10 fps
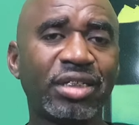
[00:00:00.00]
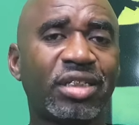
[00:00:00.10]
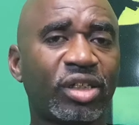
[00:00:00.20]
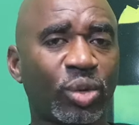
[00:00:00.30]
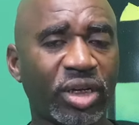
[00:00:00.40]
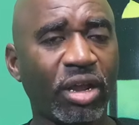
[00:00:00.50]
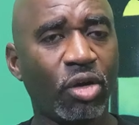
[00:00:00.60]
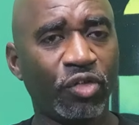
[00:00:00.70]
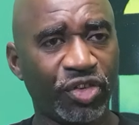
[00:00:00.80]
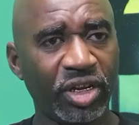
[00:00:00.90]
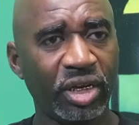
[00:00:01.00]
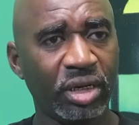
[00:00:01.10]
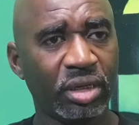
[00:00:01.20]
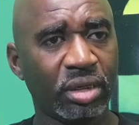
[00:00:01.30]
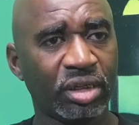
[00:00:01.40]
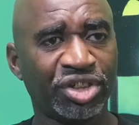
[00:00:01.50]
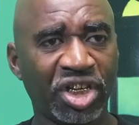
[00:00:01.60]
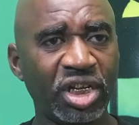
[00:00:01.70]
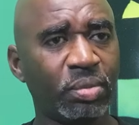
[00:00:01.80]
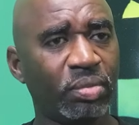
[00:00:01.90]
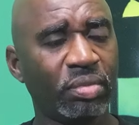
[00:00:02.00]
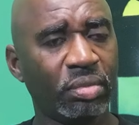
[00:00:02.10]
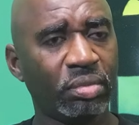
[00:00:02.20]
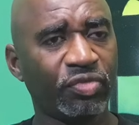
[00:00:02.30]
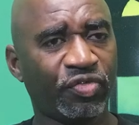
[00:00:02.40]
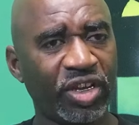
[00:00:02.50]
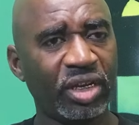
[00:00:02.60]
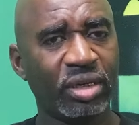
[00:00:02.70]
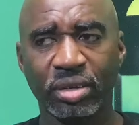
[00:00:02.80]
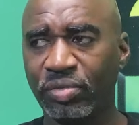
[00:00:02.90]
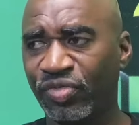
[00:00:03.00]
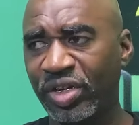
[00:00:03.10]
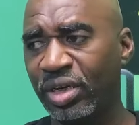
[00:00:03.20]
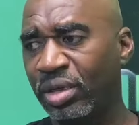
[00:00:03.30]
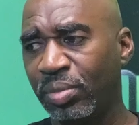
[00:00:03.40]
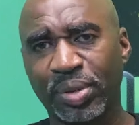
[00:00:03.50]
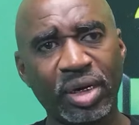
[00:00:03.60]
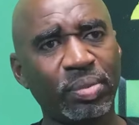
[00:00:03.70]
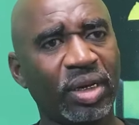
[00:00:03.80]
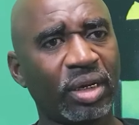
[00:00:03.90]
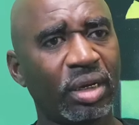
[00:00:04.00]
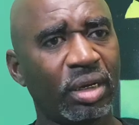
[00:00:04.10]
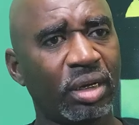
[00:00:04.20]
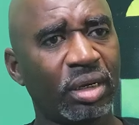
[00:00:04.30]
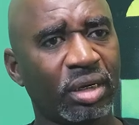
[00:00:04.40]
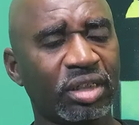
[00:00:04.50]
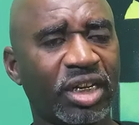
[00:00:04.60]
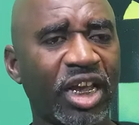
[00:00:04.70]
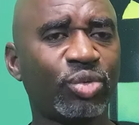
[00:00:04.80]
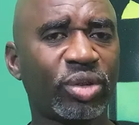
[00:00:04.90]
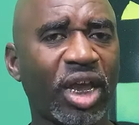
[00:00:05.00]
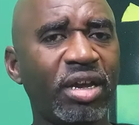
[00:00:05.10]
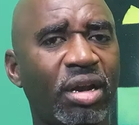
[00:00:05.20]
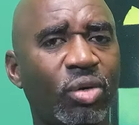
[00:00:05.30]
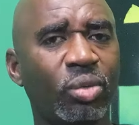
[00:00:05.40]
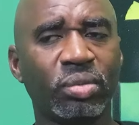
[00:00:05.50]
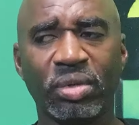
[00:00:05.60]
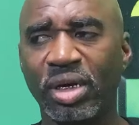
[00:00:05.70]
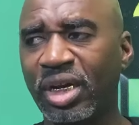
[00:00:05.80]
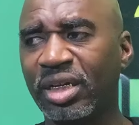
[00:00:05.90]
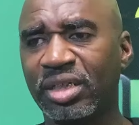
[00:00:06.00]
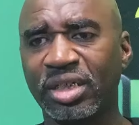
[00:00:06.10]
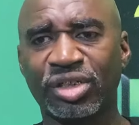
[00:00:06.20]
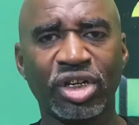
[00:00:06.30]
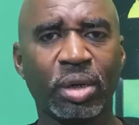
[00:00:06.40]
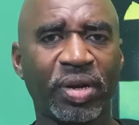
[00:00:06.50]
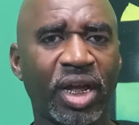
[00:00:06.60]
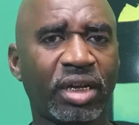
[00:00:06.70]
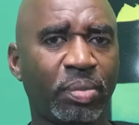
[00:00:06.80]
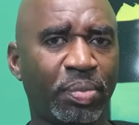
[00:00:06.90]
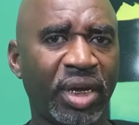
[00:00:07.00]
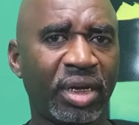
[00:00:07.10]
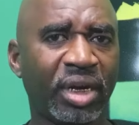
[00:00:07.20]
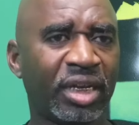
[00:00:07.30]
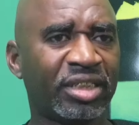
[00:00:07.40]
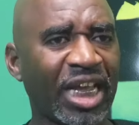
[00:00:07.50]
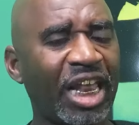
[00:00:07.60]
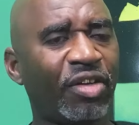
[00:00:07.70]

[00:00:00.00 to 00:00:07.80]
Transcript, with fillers: That's just what they gonna feed the sheep, feed the feed the public, cause that's what they know. Niggas is chomping at the bit and